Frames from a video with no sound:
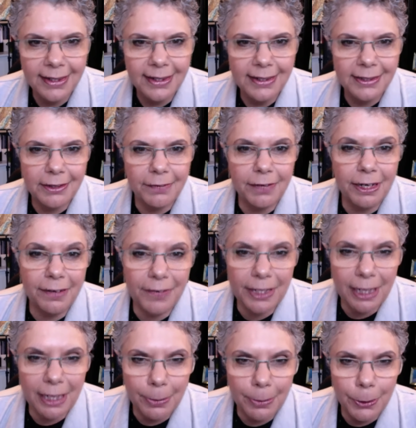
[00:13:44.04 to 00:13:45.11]
So if you live in
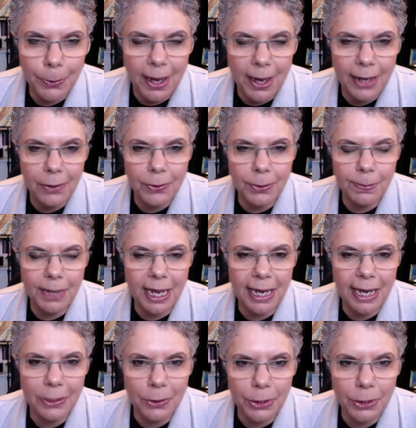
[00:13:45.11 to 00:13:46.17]
WA or you're
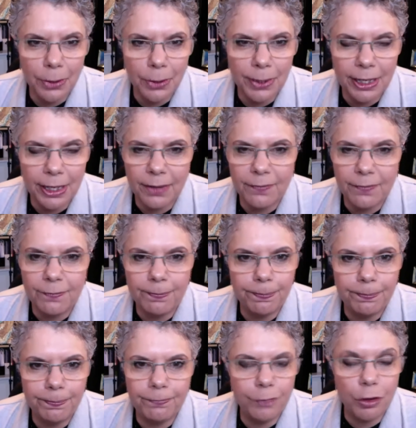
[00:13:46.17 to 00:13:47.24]
planning on going there, the
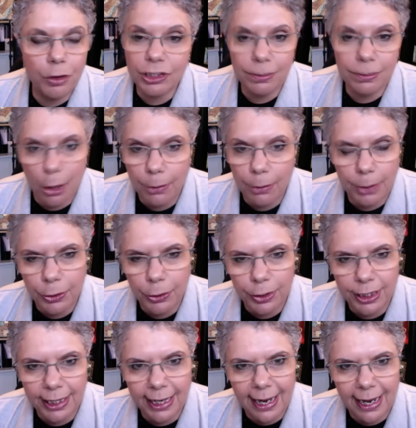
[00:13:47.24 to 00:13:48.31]
first moment you
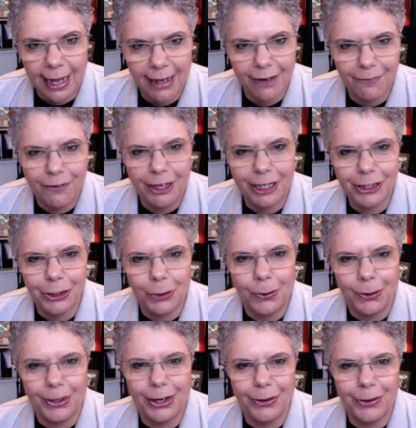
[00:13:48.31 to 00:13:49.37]
can get out of
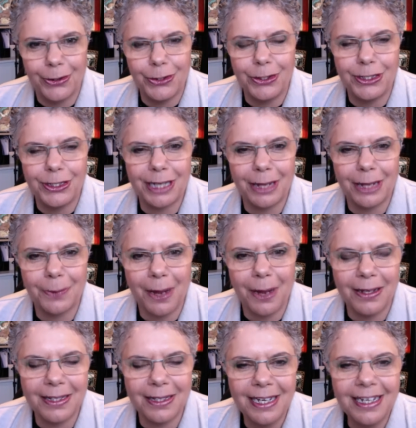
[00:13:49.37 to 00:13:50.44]
Victoria or New South
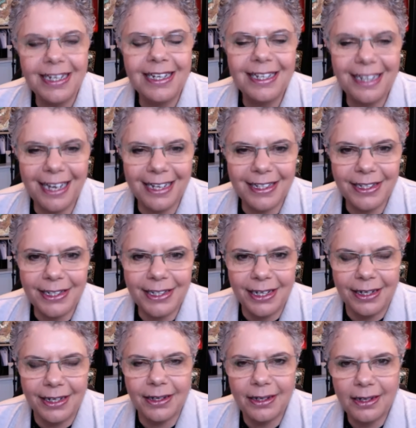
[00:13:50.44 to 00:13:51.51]
Wales, next
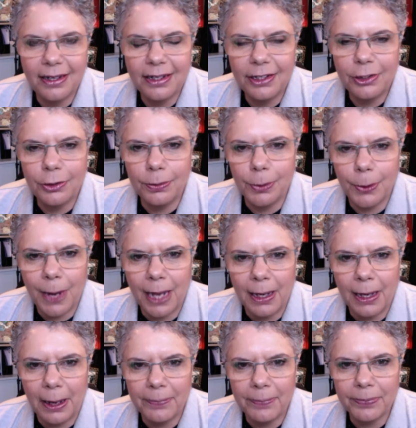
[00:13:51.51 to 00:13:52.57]
year,
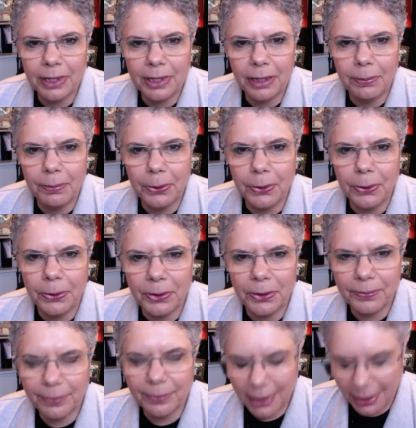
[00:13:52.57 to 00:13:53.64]
Umarella in Perth.
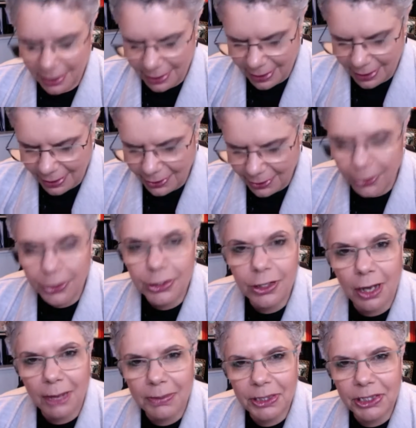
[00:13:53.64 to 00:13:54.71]
Third
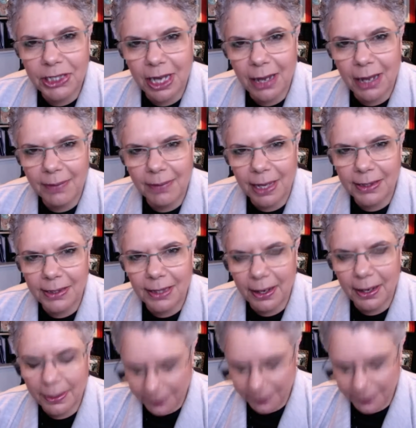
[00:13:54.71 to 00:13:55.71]
time's a charm, they say.